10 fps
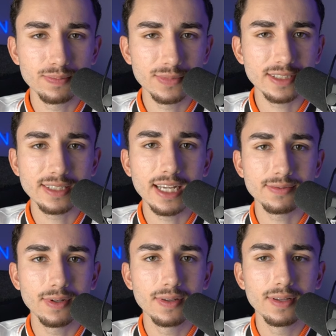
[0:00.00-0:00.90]

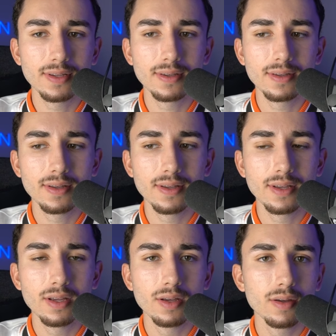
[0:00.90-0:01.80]
successful.
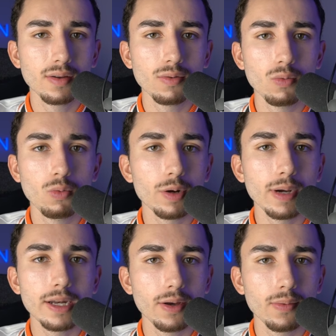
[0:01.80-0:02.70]
What do
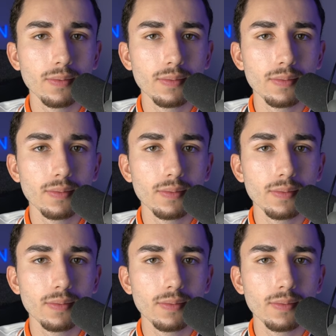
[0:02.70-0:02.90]
I do?